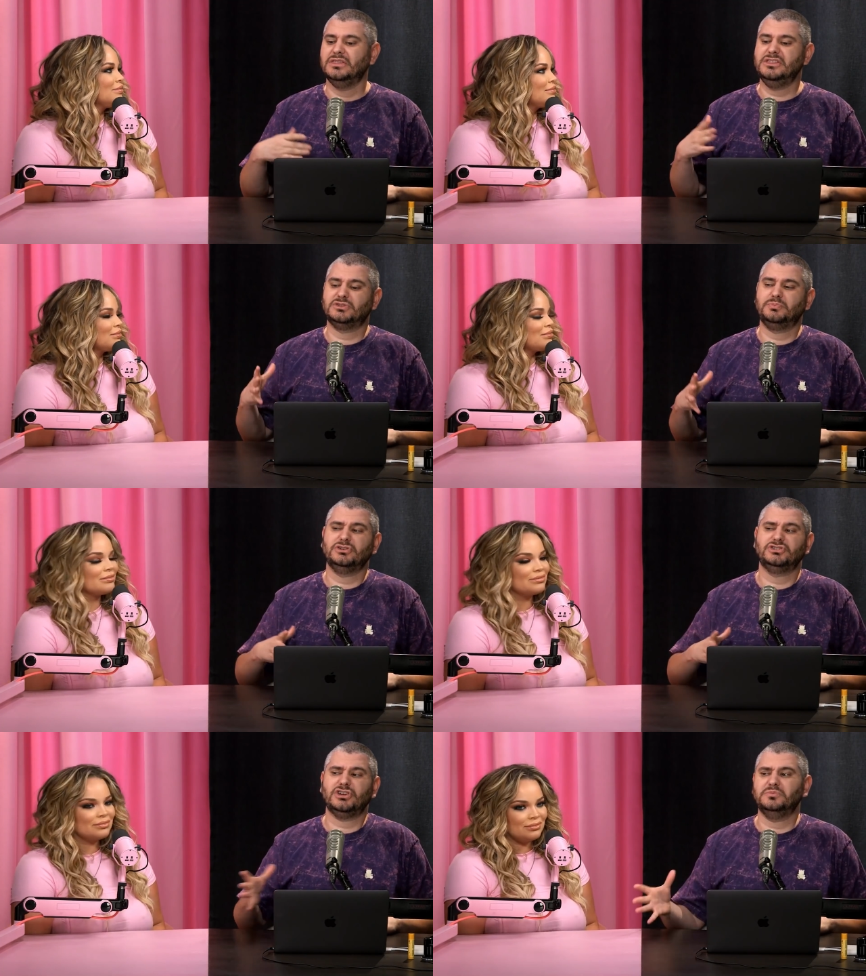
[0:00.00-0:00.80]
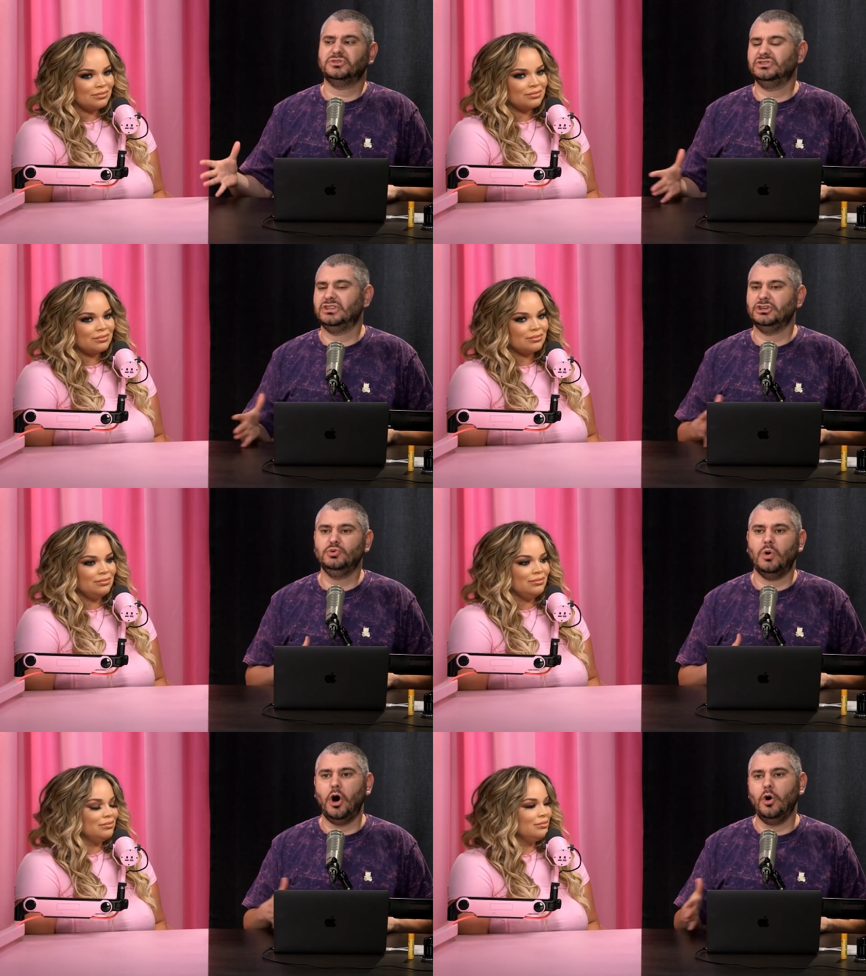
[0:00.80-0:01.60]
Speaker 1: this presumption that
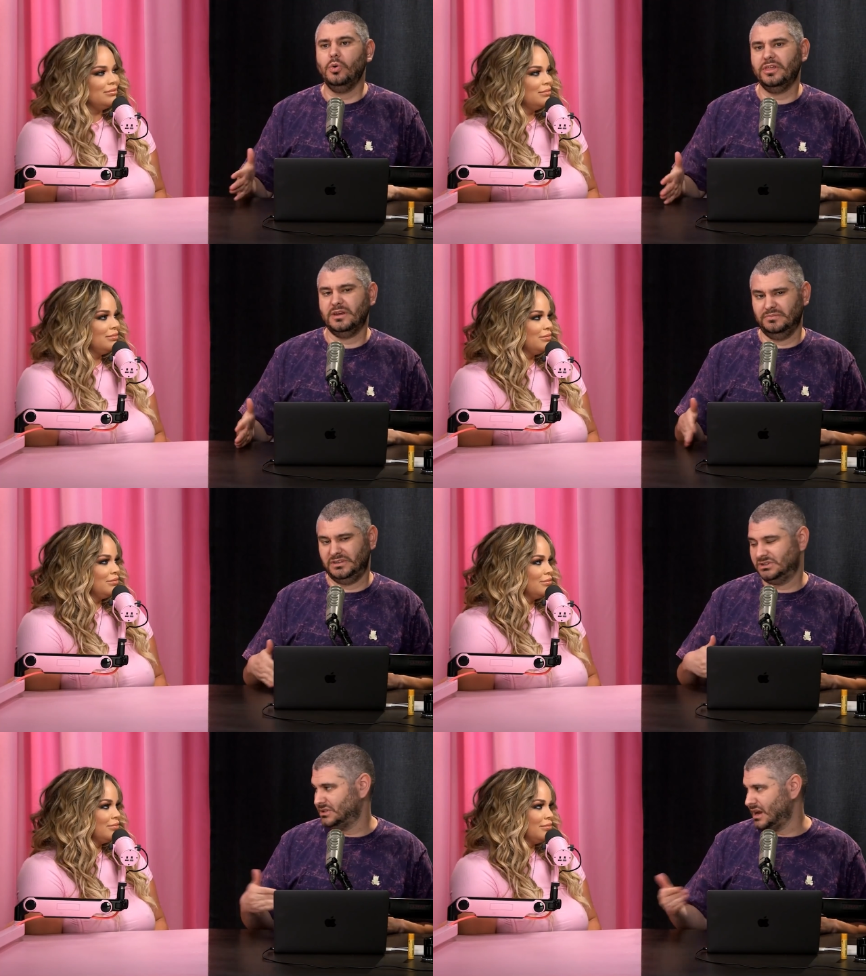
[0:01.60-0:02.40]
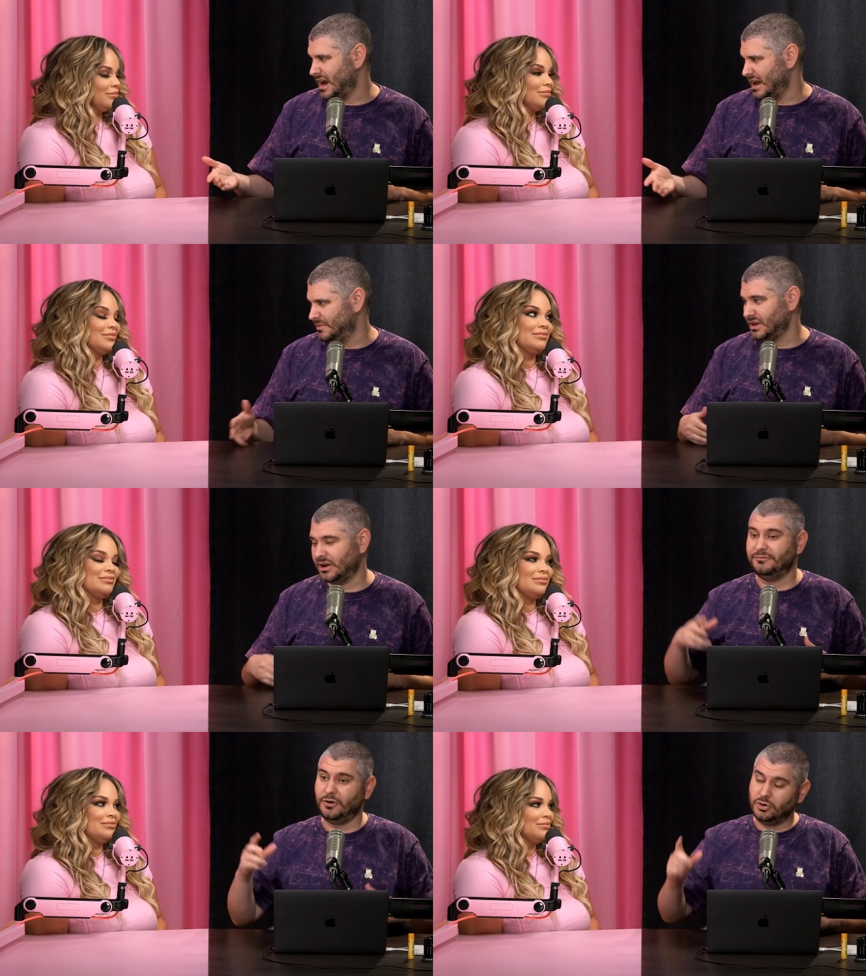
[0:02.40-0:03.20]
you owe them this time. It's
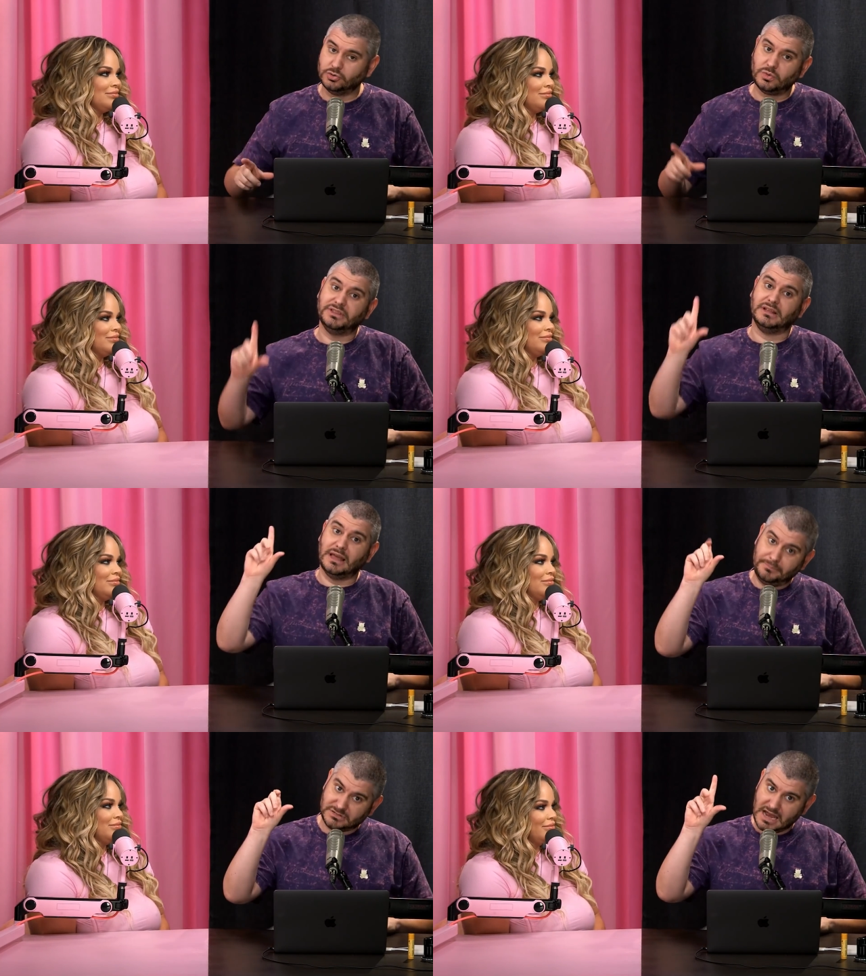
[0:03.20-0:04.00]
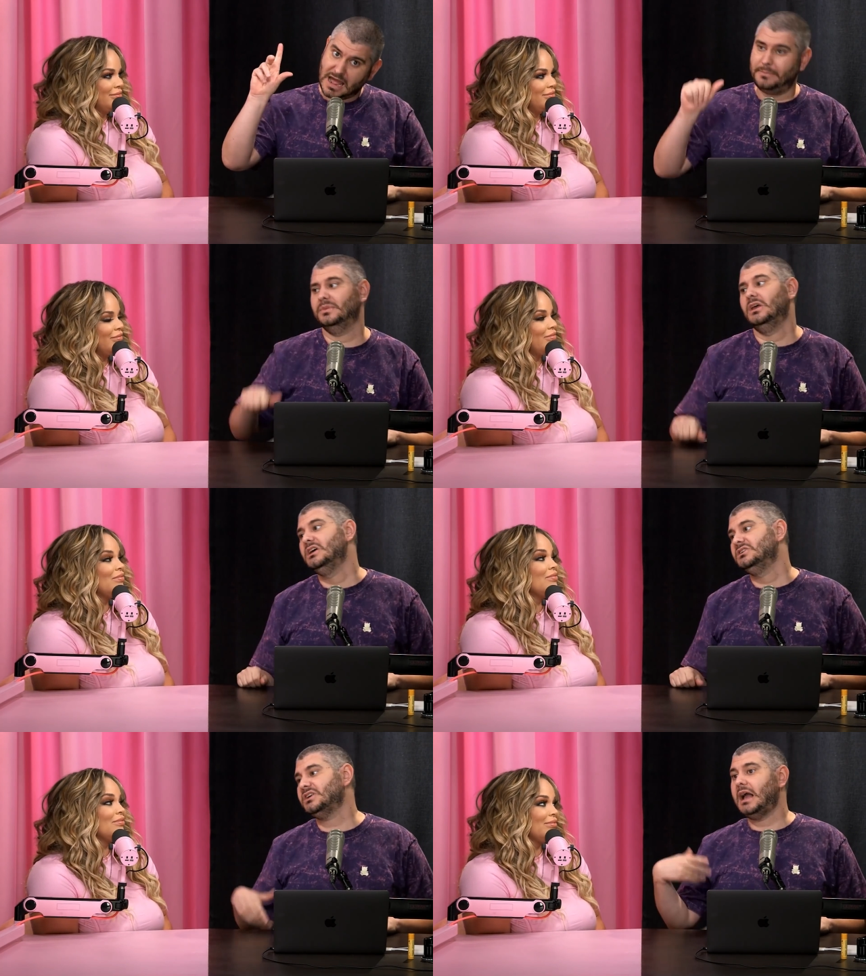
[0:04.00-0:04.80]
like a photo is one thing, like snap,
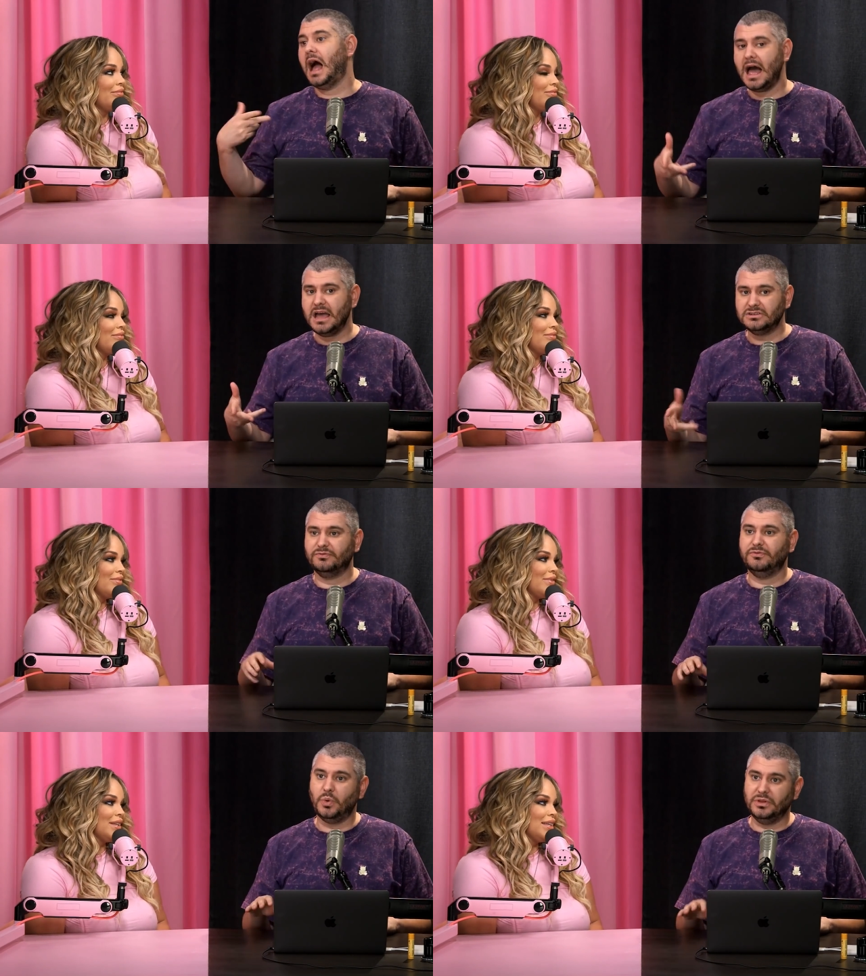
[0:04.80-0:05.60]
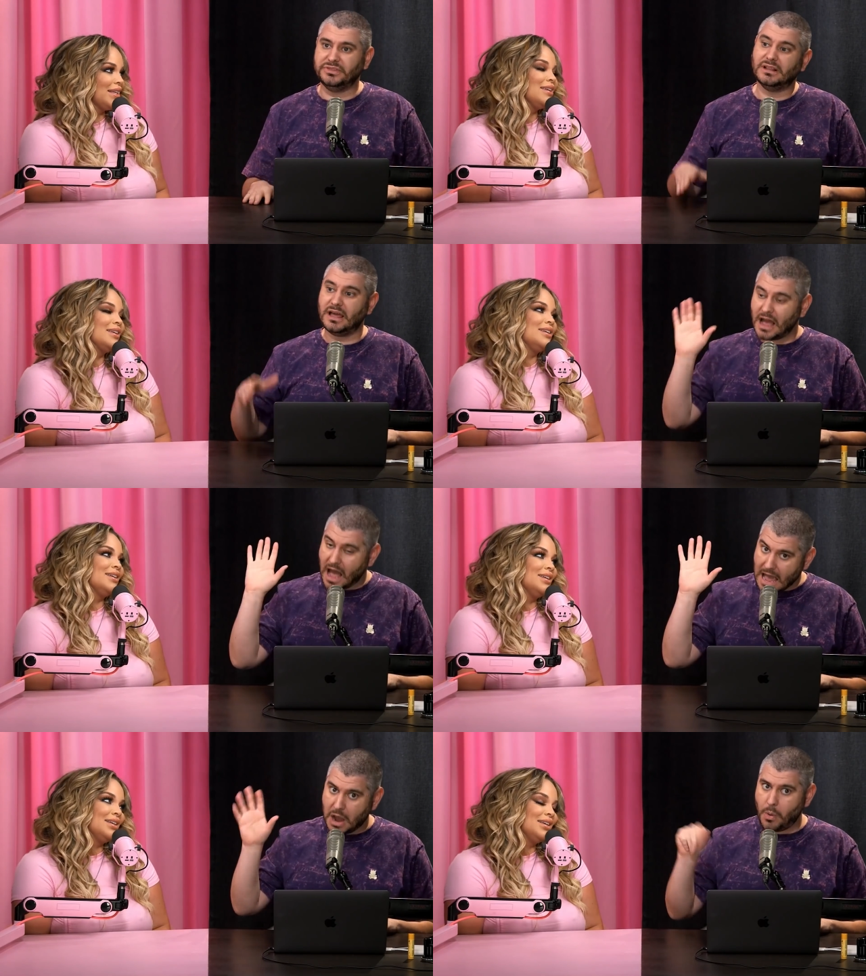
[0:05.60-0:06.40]
saying hi is one thing like,
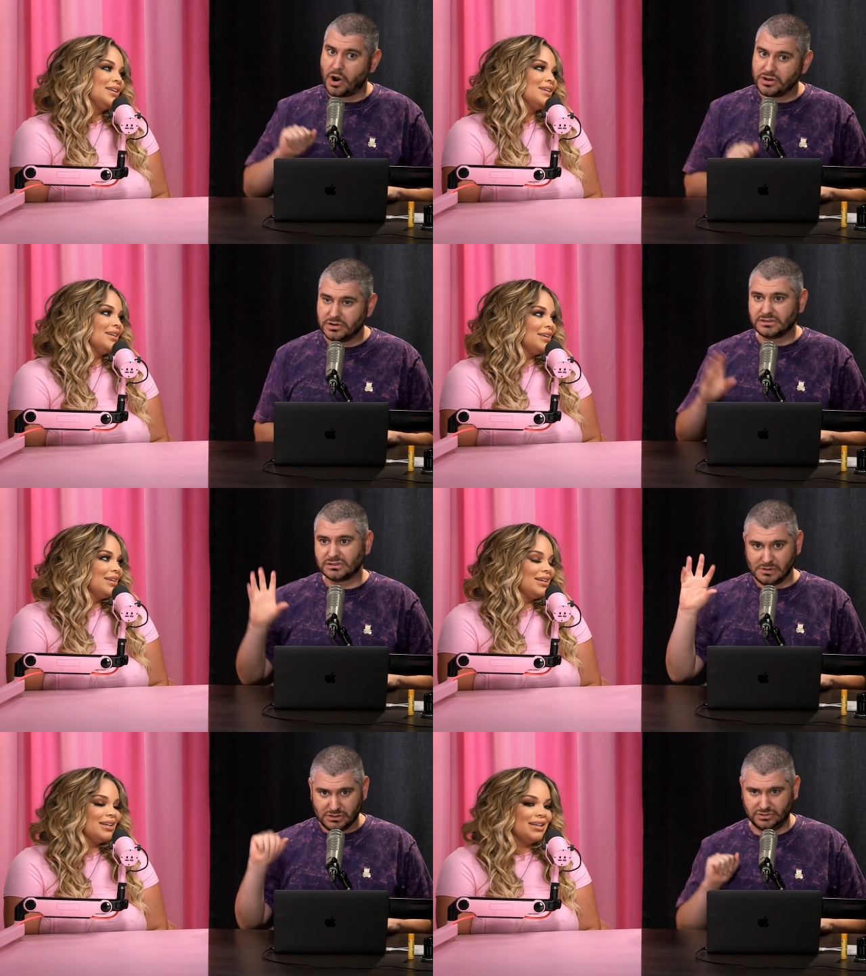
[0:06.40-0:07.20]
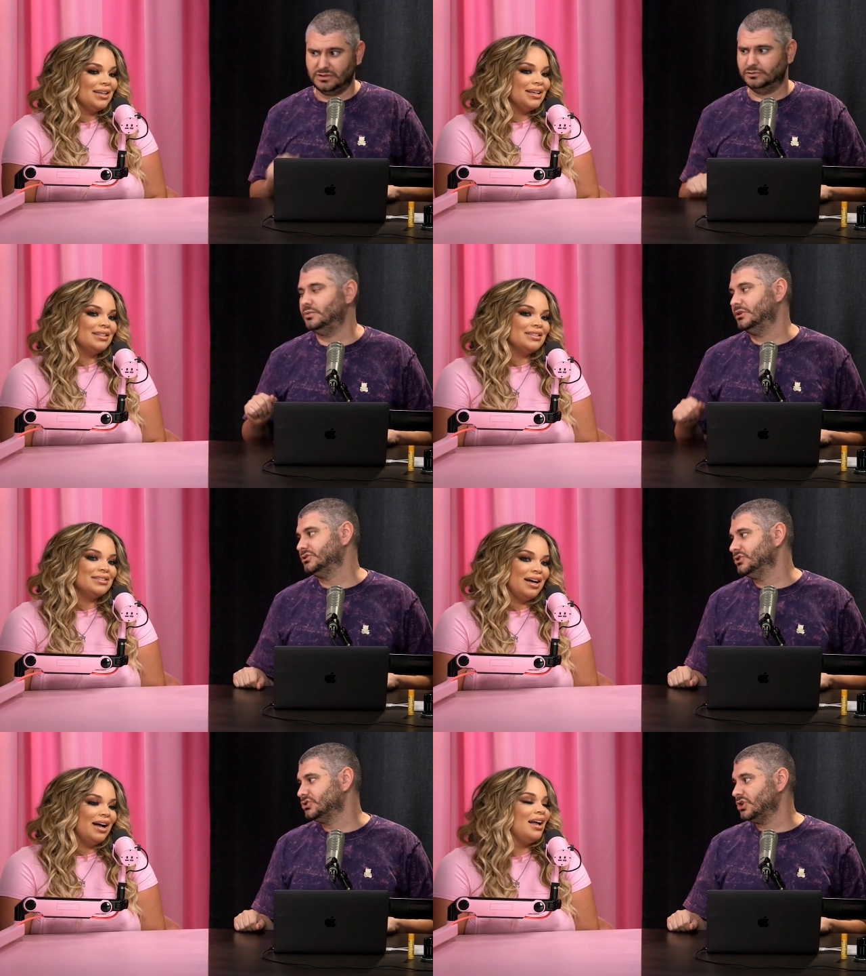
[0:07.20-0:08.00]
hi, how are you? Nice to meet you. Thanks for
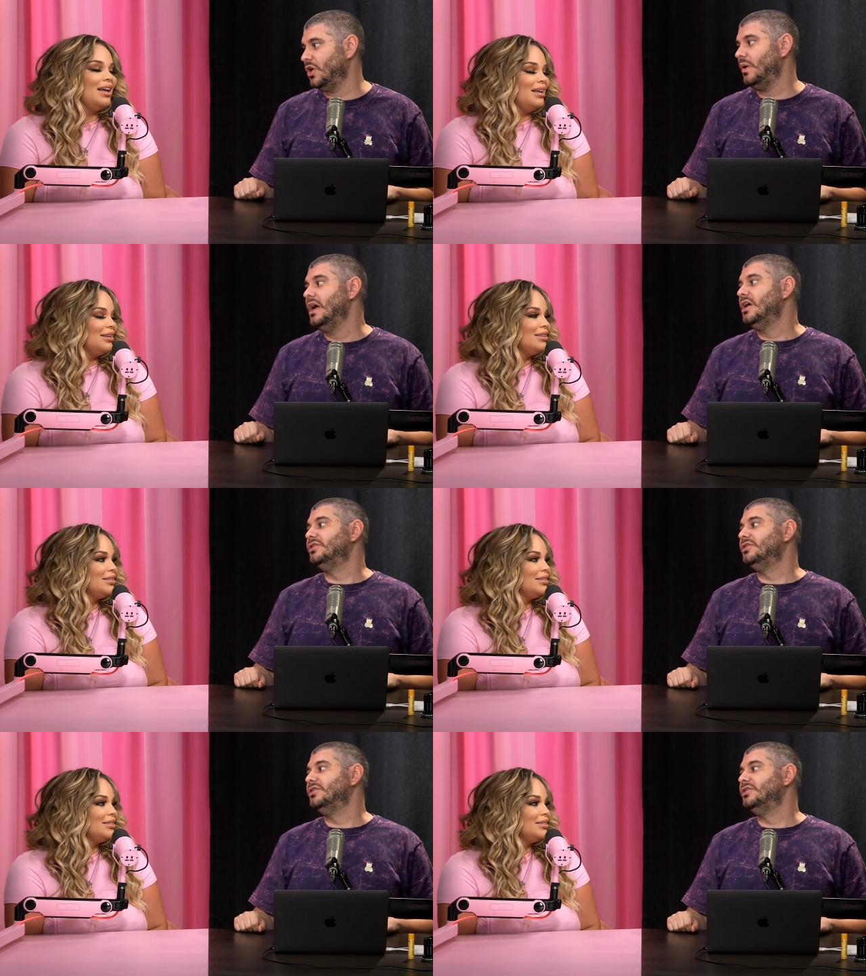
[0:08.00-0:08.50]
watching the show.